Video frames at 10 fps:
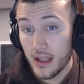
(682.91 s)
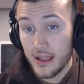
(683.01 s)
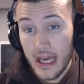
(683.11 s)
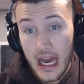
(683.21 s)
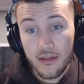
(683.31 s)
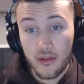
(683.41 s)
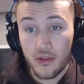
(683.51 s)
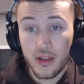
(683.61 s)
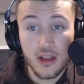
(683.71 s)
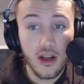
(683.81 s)
They have a
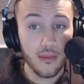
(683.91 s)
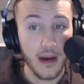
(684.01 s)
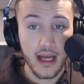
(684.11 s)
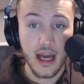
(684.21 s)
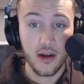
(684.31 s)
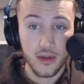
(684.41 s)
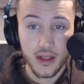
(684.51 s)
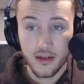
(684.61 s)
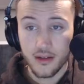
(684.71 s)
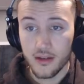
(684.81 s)
really low amount of
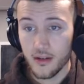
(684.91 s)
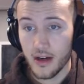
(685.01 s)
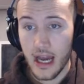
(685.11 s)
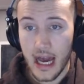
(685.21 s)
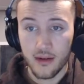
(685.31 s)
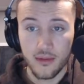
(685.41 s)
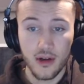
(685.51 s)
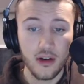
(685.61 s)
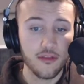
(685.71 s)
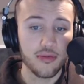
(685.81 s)
equity. Right? I don't
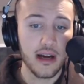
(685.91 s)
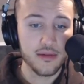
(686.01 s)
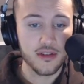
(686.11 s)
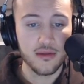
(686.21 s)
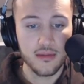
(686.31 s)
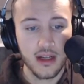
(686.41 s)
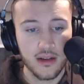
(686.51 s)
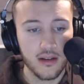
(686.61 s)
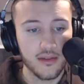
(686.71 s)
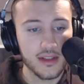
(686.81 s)
know if PropStream, I don't
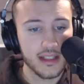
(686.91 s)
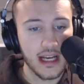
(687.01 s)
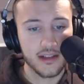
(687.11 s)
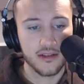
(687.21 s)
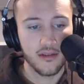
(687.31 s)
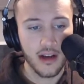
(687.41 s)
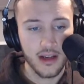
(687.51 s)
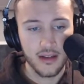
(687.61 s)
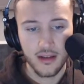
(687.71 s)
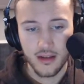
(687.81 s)
know if this is actually
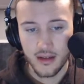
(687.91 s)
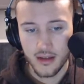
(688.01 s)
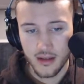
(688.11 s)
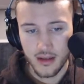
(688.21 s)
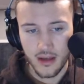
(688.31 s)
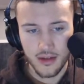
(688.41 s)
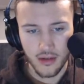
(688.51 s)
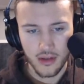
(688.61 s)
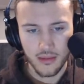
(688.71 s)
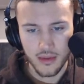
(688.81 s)
right.
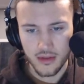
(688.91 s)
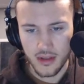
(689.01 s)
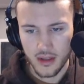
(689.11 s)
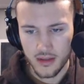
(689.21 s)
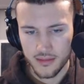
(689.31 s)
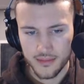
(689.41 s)
Adult community.